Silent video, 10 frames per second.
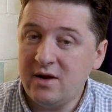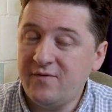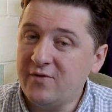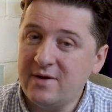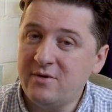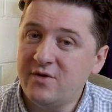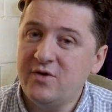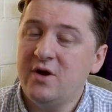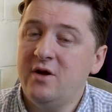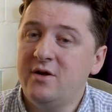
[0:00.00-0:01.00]
As far as I'm
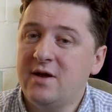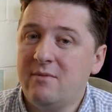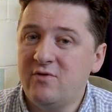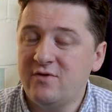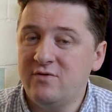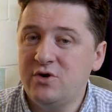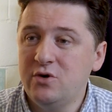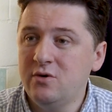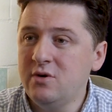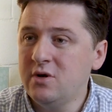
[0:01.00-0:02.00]
concerned, cameras are a
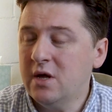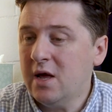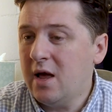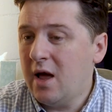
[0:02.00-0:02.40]
tool,